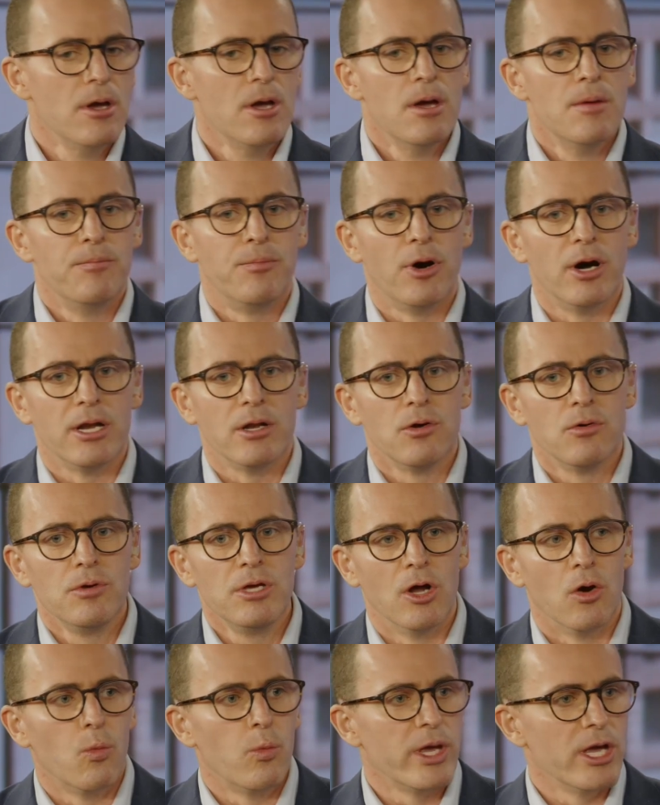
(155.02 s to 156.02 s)
But,
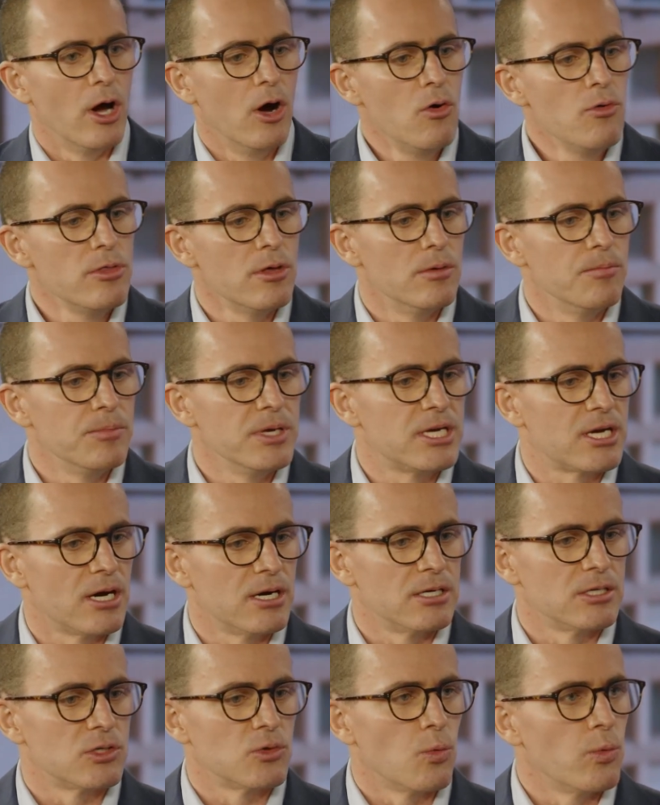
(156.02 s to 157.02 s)
we own them
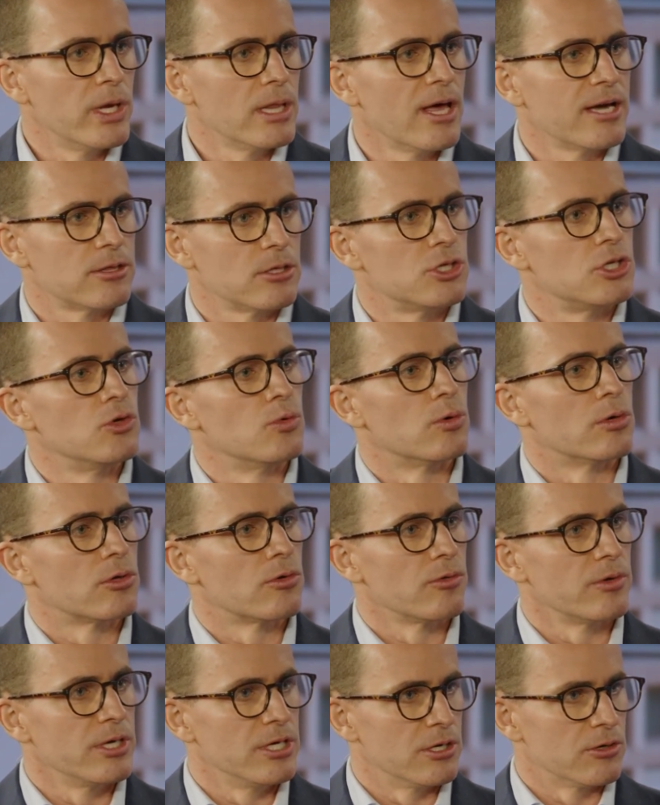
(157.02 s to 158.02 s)
because we like the 2 or
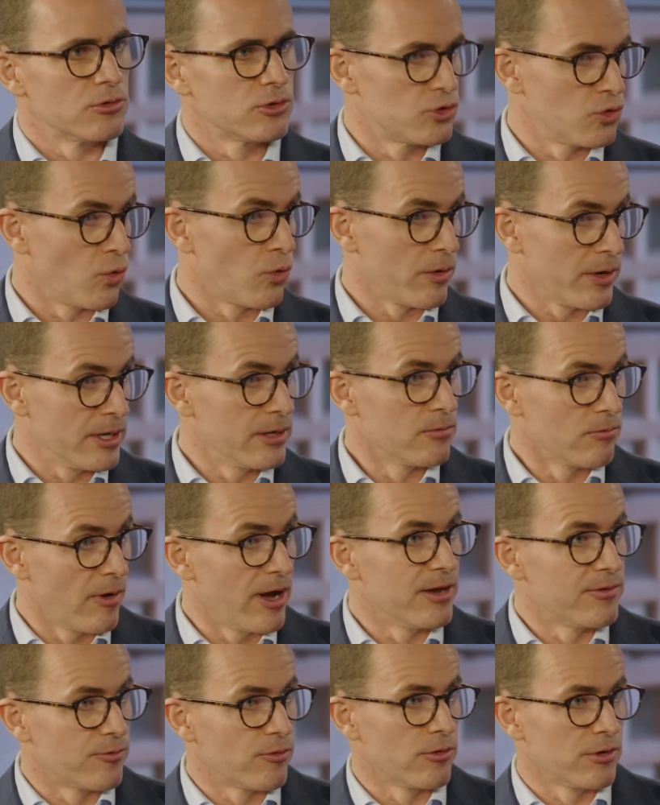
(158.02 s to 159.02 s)
3 year story,
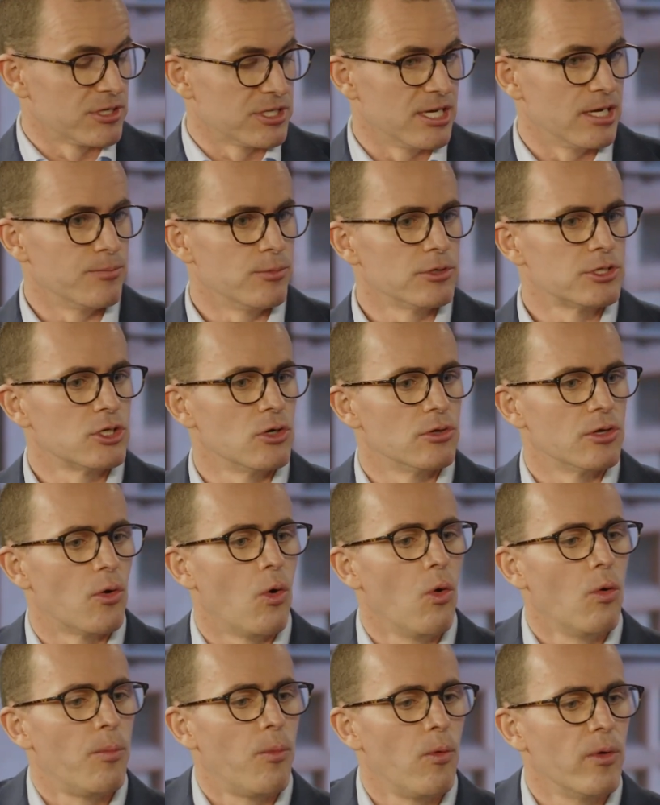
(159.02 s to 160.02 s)
right? For example. So the
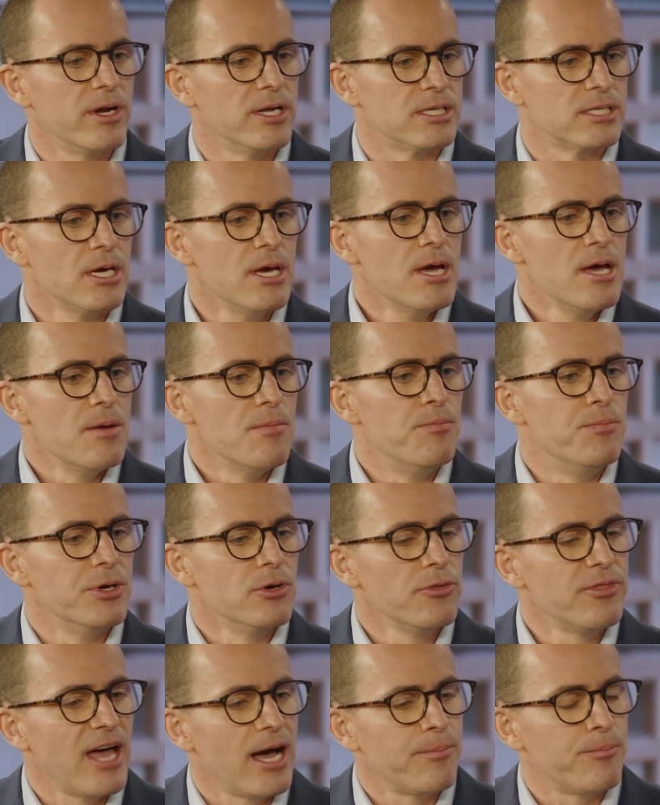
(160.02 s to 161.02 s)
whole point is
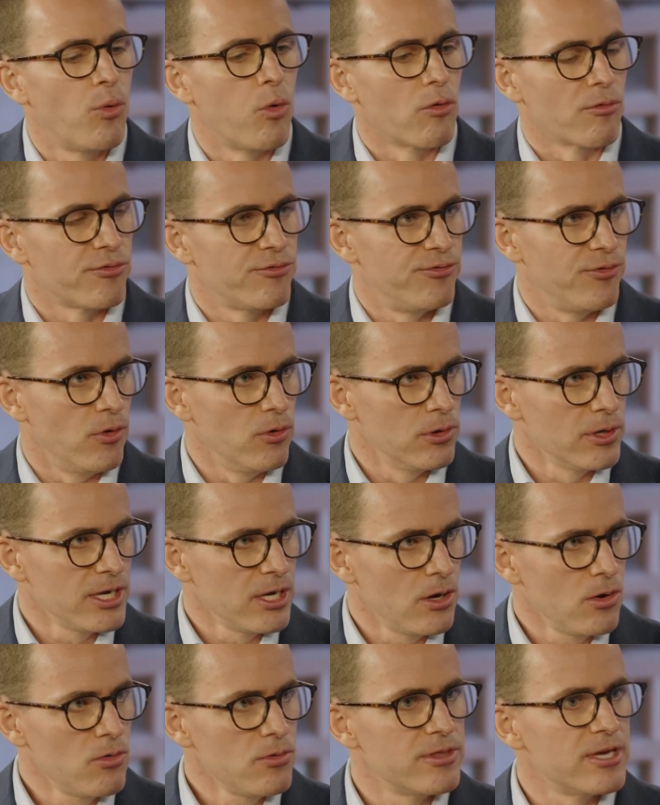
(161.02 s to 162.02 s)
build that
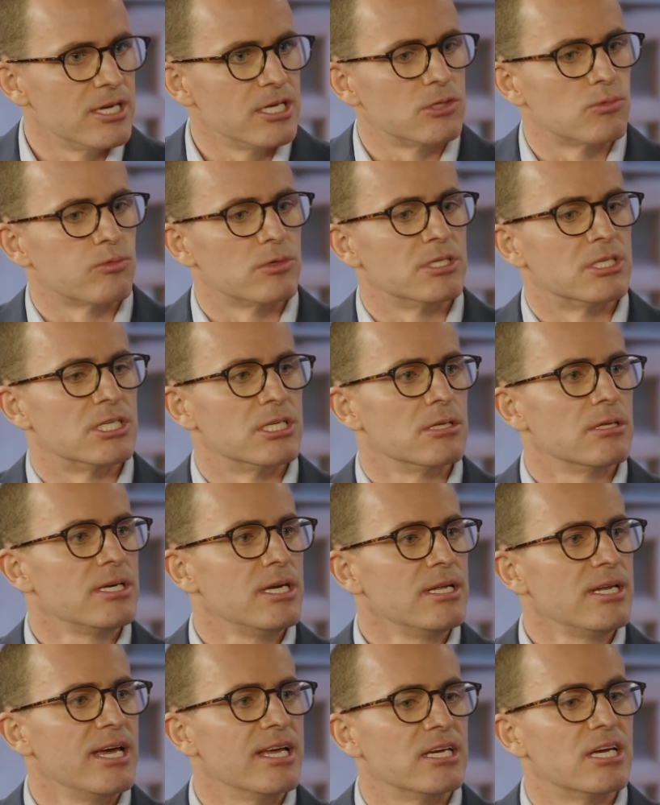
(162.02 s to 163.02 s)
portfolio that is
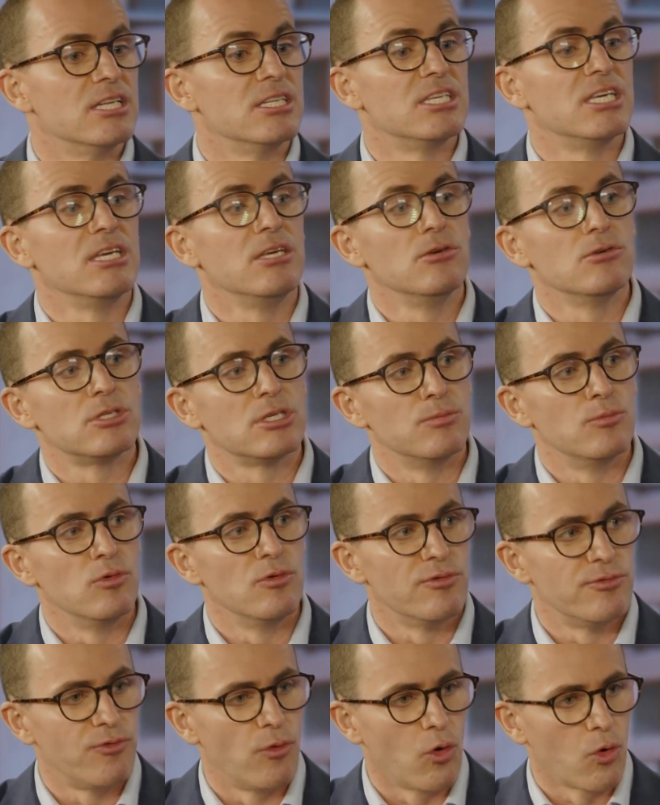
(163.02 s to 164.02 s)
resilient and continues to move
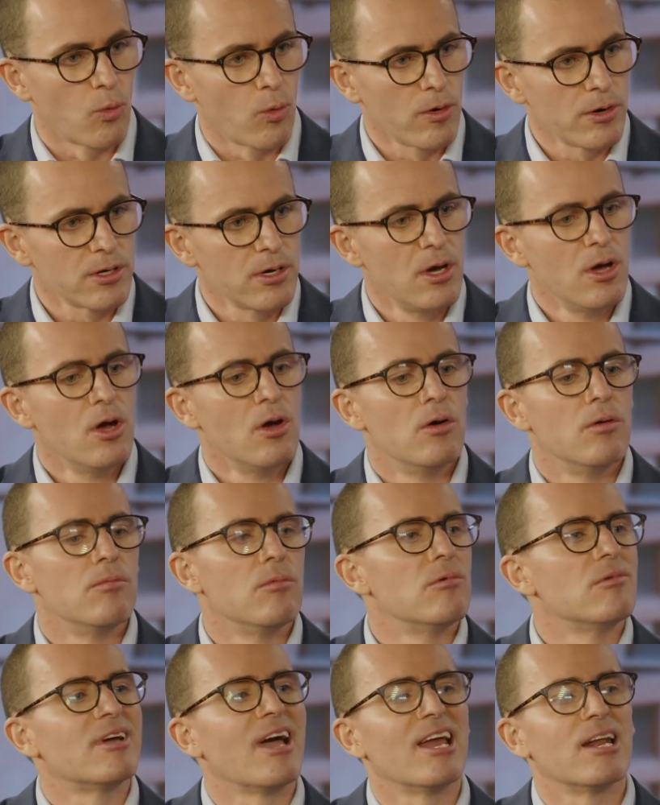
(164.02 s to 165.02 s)
forward,
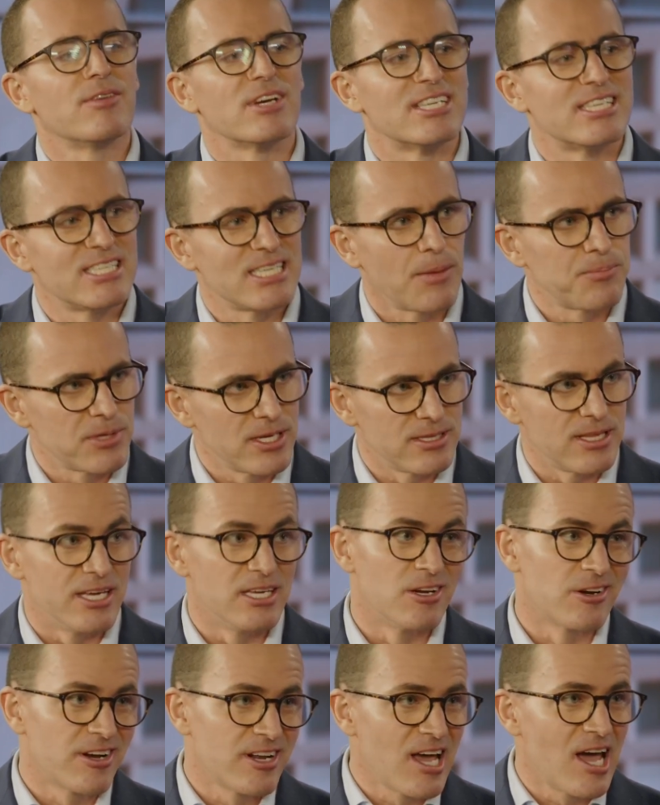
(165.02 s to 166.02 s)
kind of accepting that
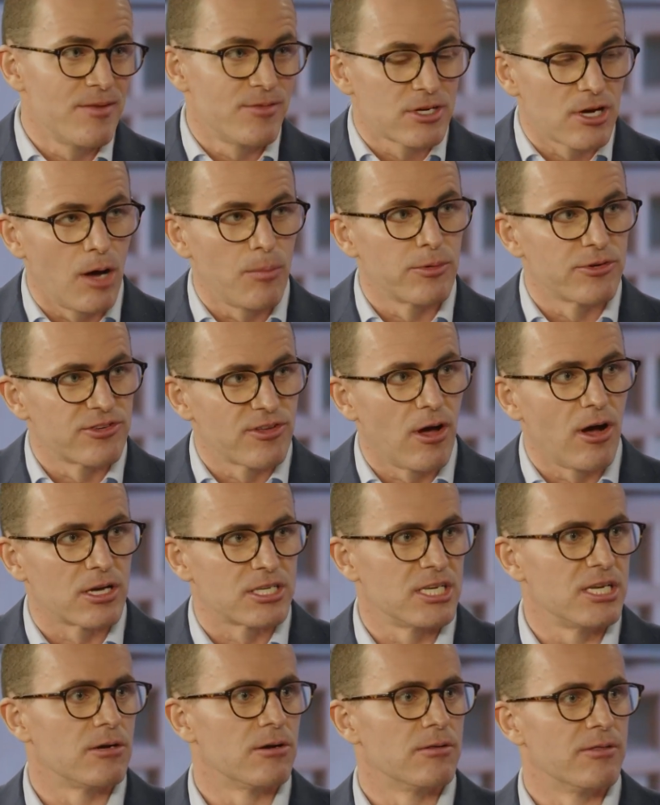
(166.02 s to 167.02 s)
you're going to have a couple stocks
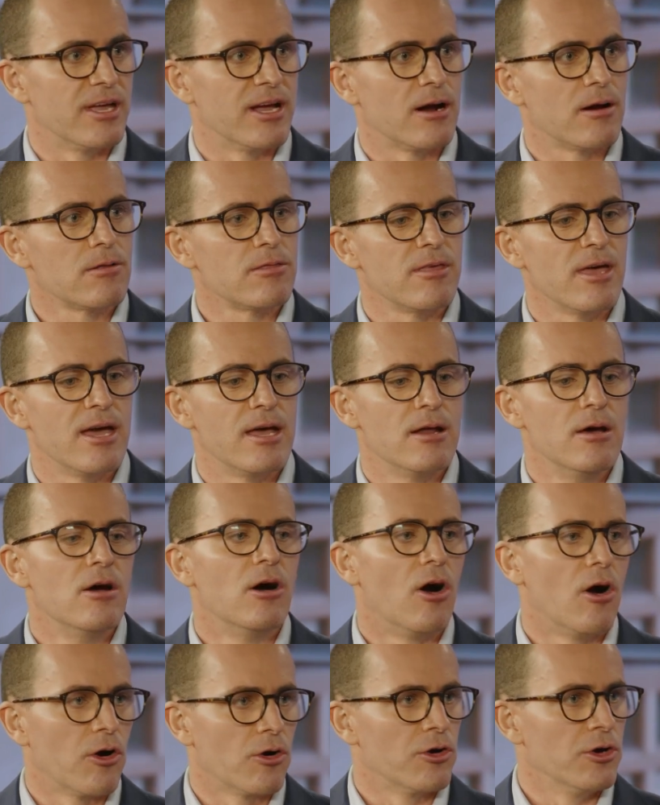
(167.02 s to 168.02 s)
here and there that
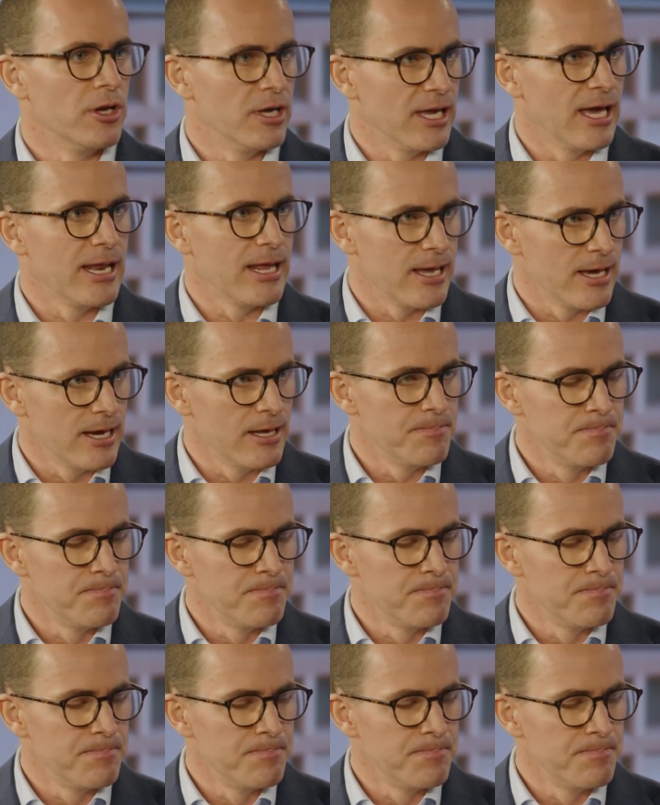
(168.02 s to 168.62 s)
are going to get hit.